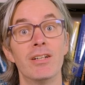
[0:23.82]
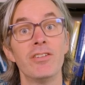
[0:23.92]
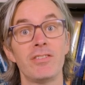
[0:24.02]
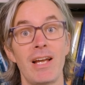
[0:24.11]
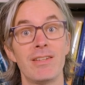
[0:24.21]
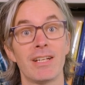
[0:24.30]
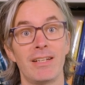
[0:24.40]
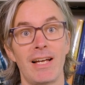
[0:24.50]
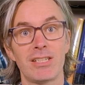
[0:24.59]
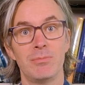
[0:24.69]
understand the
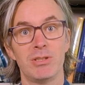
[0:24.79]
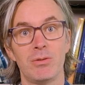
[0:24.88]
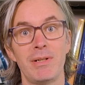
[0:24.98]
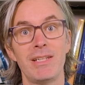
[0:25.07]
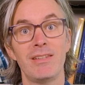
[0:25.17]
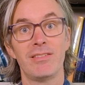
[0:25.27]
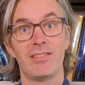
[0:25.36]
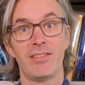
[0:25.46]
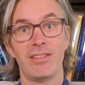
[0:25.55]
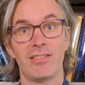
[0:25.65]
connection between these
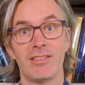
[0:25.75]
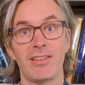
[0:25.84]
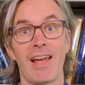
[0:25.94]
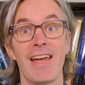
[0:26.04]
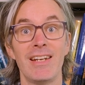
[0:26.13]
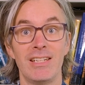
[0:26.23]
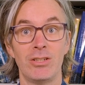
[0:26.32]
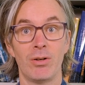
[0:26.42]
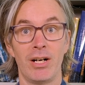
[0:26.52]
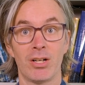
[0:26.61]
diseases and
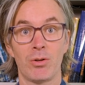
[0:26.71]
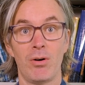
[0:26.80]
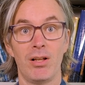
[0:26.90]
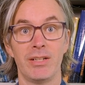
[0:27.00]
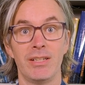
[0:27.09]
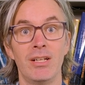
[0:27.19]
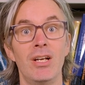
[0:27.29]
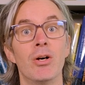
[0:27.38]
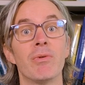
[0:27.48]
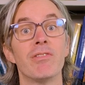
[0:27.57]
indoor air quality,
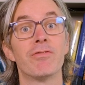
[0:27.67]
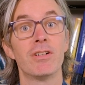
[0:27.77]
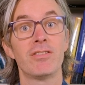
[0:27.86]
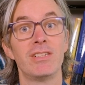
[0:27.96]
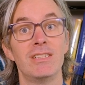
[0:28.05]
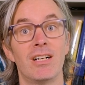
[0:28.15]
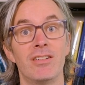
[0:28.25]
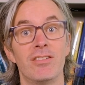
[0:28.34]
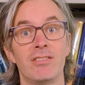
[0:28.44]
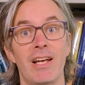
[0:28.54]
we first need to
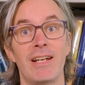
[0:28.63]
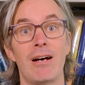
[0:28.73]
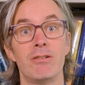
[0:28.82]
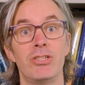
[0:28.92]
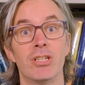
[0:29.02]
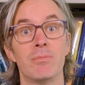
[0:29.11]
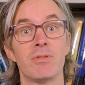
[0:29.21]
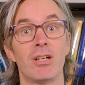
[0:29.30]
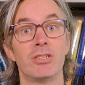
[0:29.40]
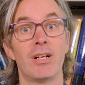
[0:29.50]
understand how germs
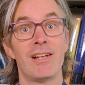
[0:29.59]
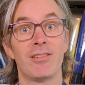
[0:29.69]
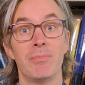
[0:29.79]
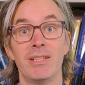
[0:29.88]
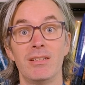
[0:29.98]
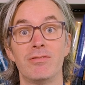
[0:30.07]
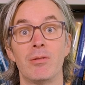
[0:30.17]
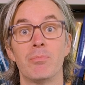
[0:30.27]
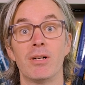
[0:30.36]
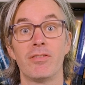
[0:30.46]
are transmitted
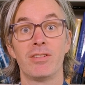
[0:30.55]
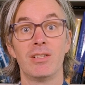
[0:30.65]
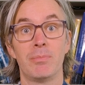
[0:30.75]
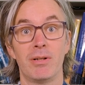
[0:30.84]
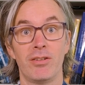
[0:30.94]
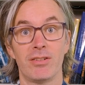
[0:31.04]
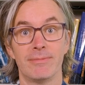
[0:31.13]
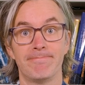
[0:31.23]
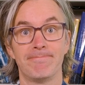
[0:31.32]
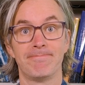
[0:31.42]
from person to person.